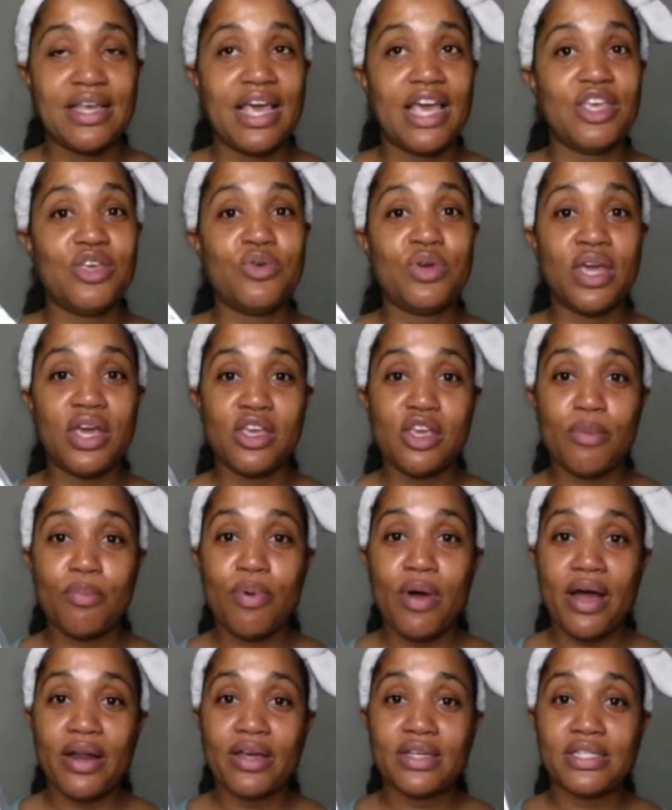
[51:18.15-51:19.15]
And you get your
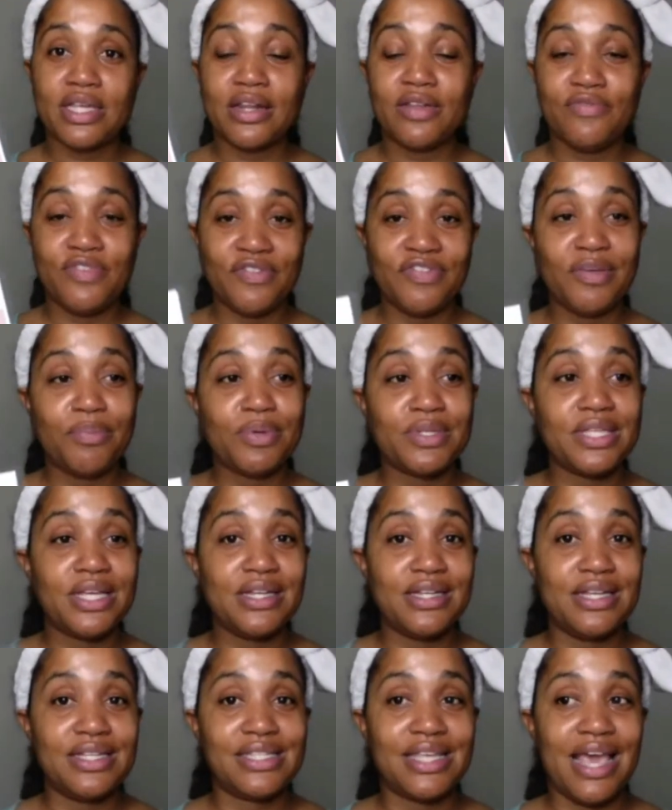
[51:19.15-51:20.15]
products at a 50%
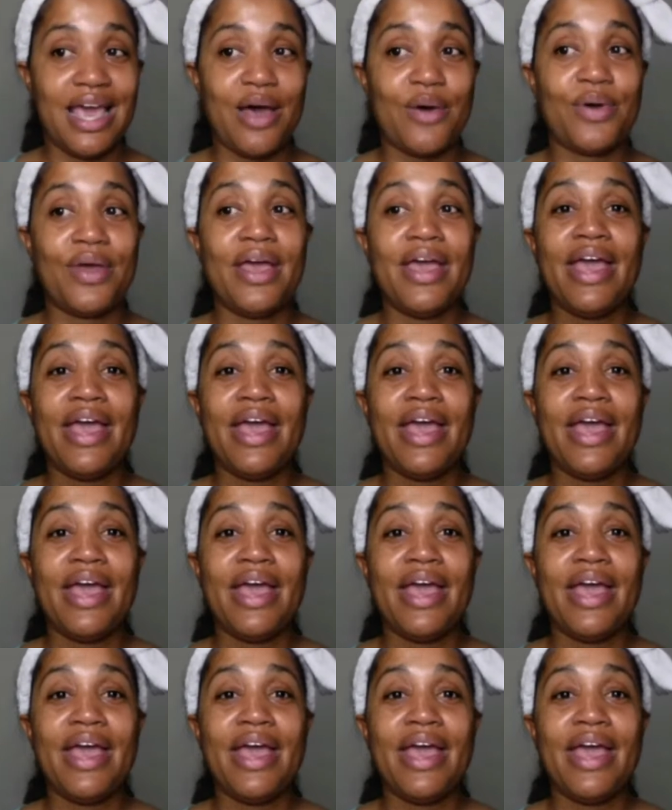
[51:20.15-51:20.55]
discount,